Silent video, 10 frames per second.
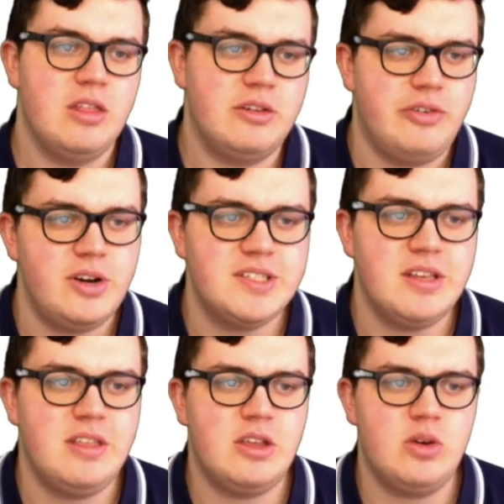The first thing
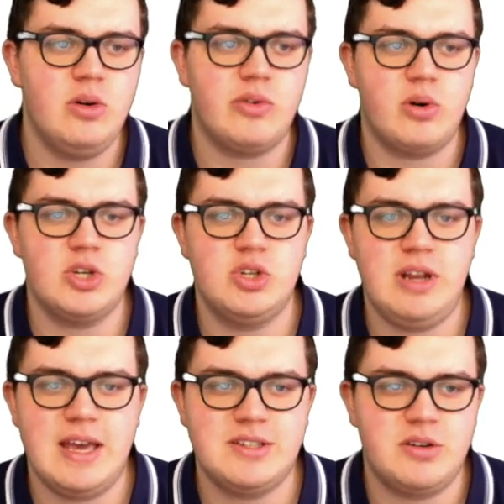that you, of course, should
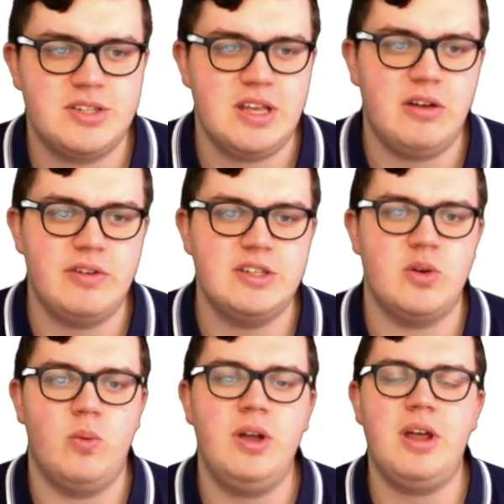ask yourself is
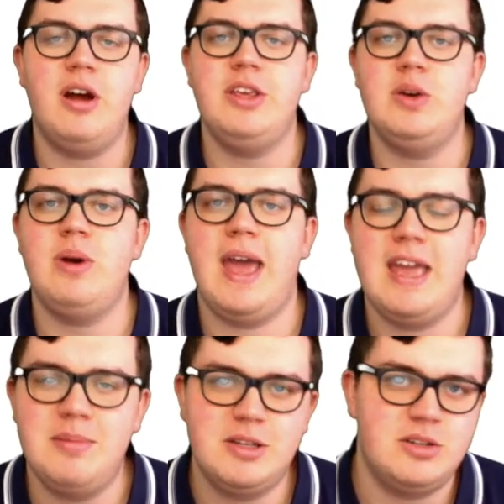what are you
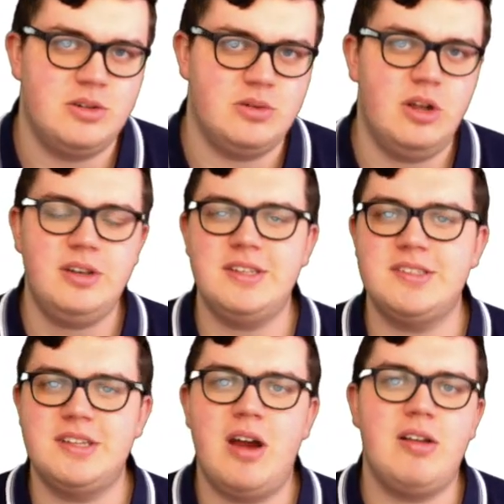able to do? Not
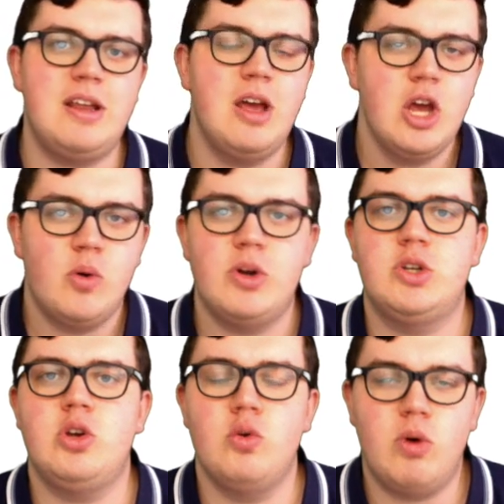necessarily what do
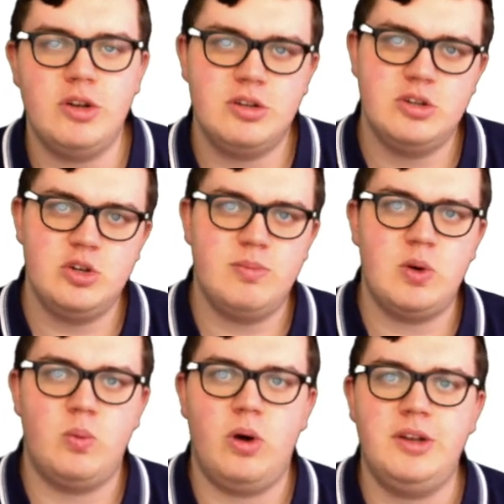you want to do, but
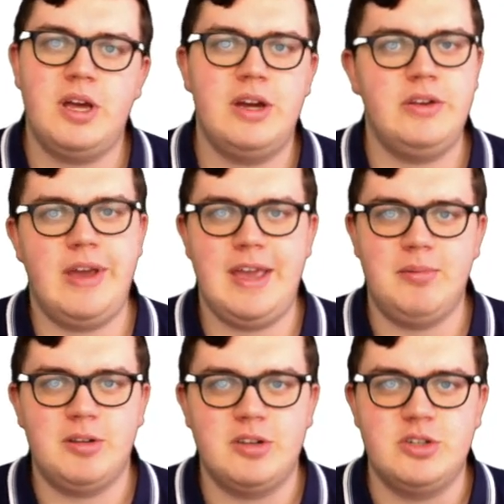what are you
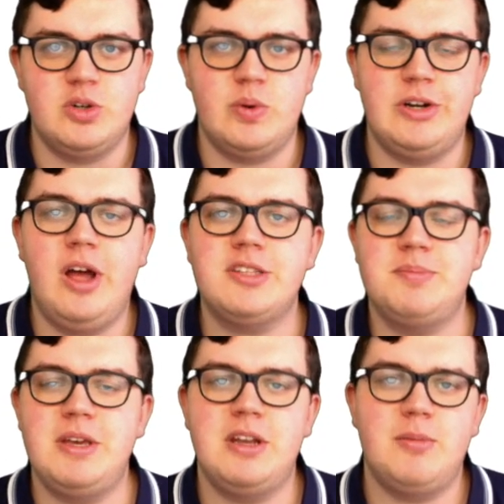able to do? We're not
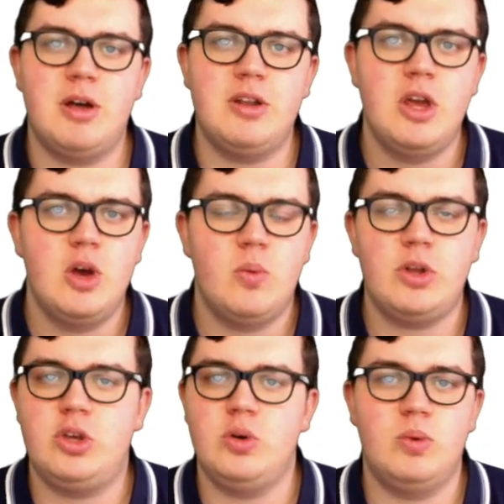speaking about
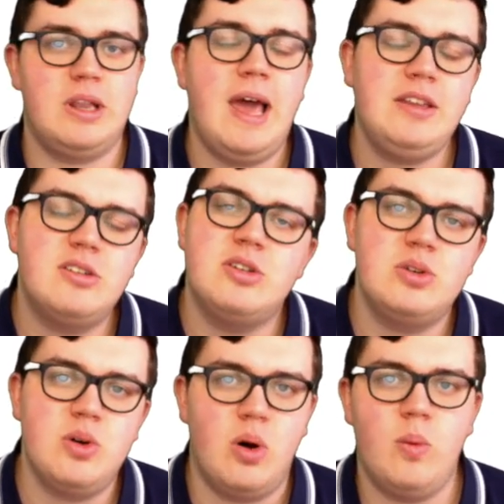what you would like to
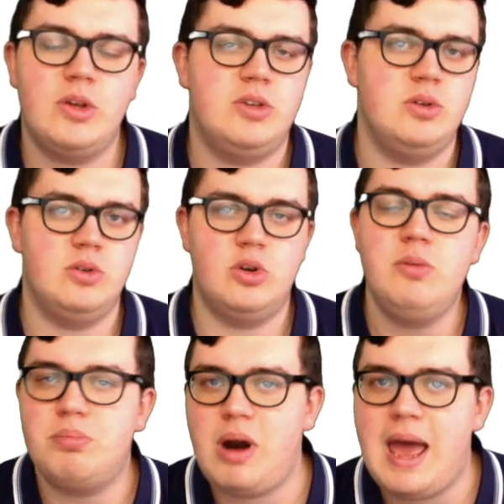do or what you
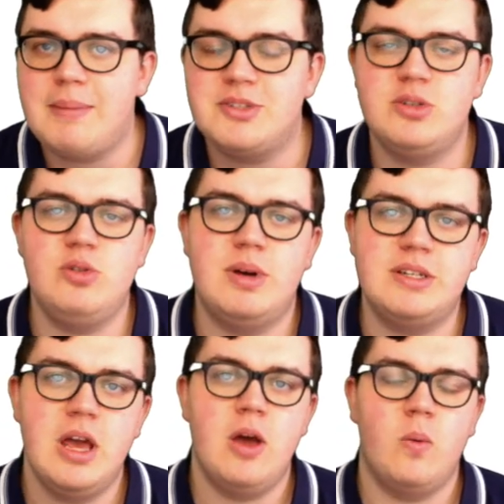could perhaps do, but
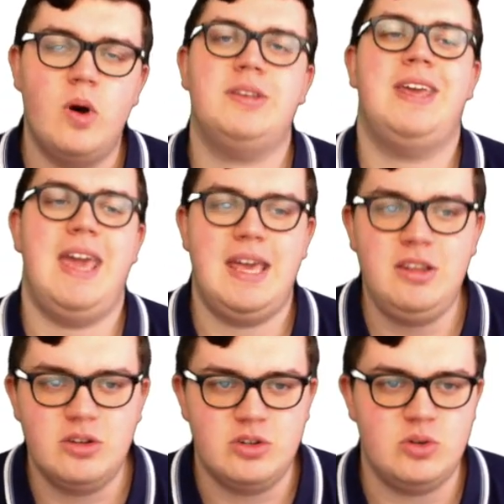what can
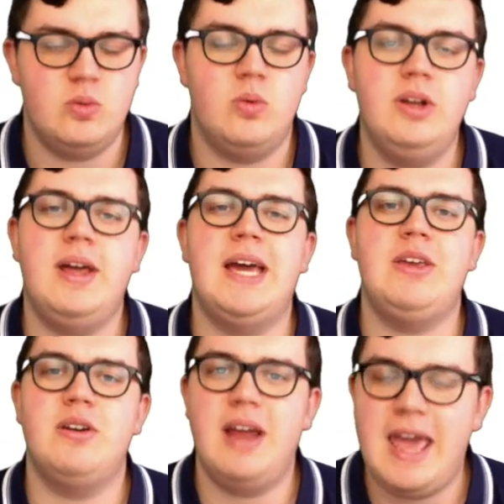you do? What are
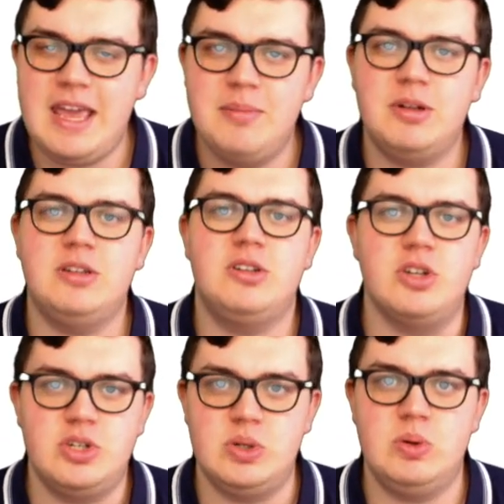you able to
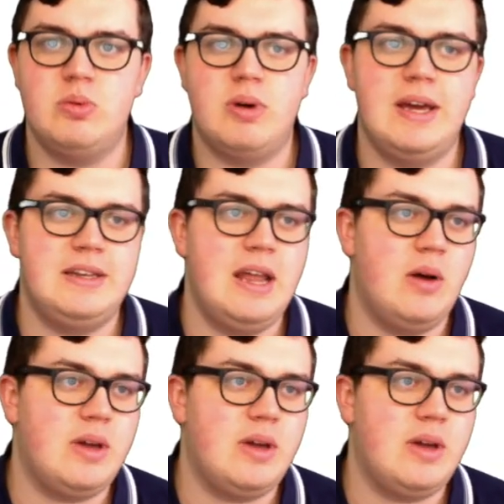do right now?